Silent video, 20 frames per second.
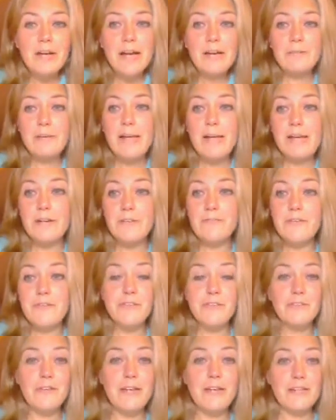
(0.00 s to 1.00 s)
We had our
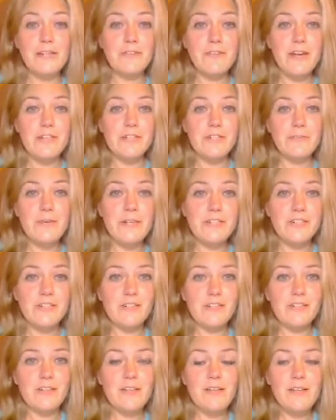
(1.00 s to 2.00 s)
5th grade
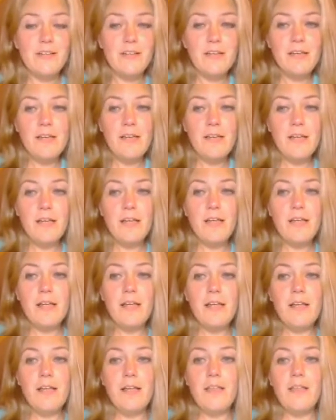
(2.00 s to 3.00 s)
graduation.
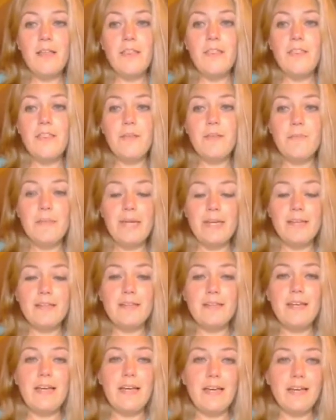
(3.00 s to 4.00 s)
The
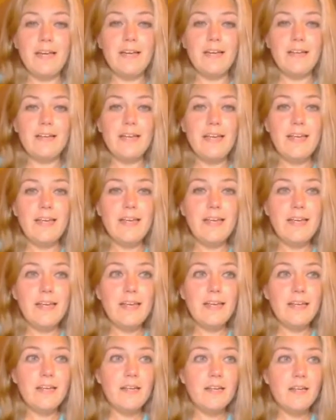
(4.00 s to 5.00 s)
man had
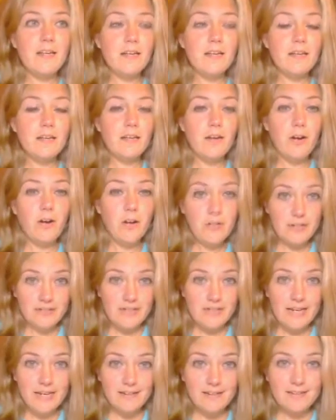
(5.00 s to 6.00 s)
a heart
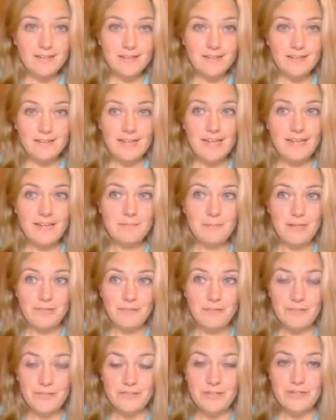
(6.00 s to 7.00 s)
attack at my
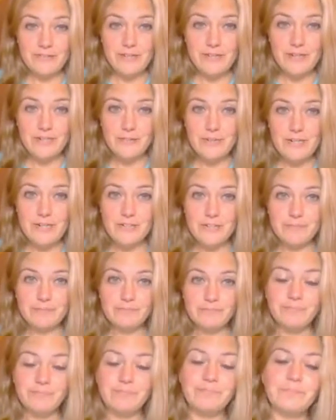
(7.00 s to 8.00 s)
5th grade
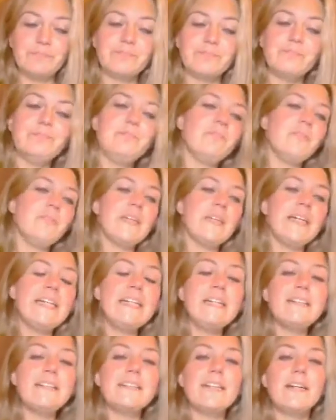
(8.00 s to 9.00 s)
graduation. He
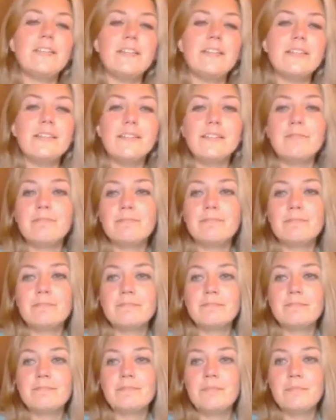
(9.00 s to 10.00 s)
didn't tell us
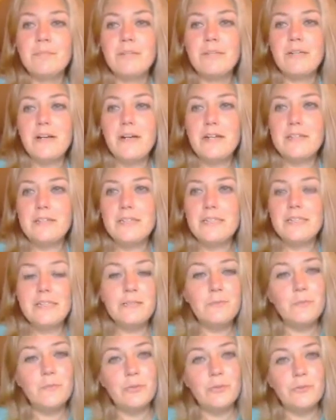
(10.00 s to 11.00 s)
because he
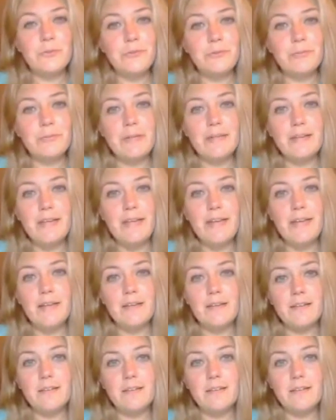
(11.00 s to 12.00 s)
didn't want to ruin my
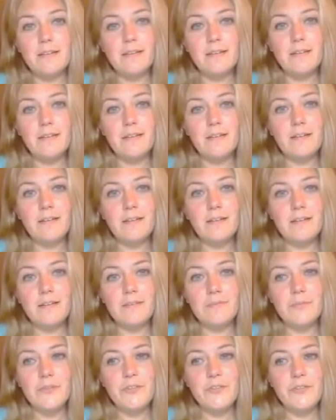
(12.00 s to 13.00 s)
day.
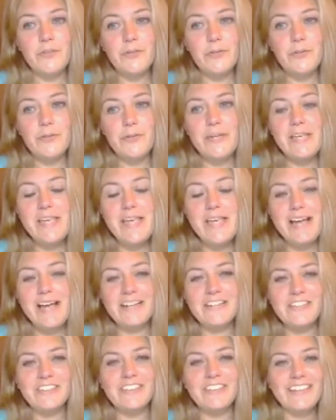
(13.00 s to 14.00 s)
So he
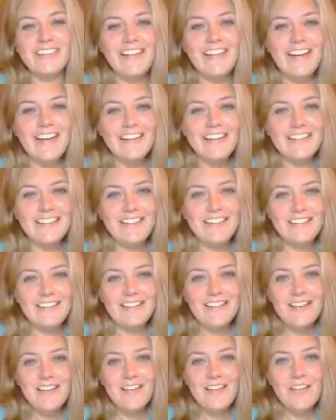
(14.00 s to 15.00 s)
actually got
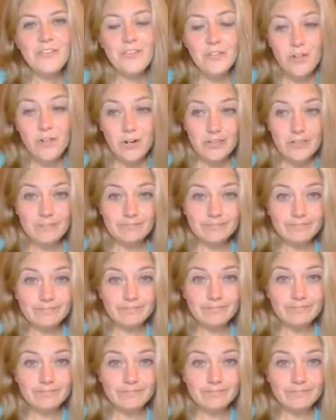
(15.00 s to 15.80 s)
in the car.